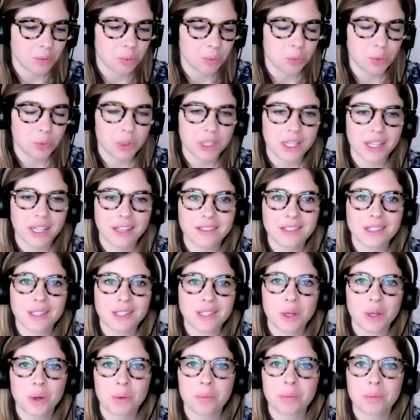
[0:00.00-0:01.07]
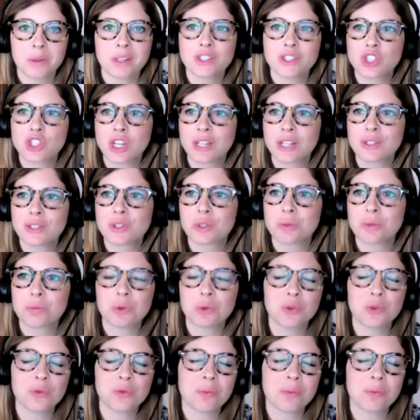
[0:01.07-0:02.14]
bringing some gentle
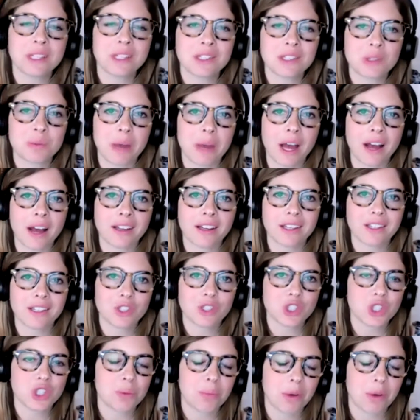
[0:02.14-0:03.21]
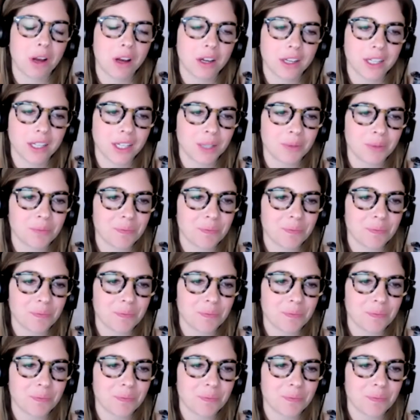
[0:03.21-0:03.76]
movements back into your body.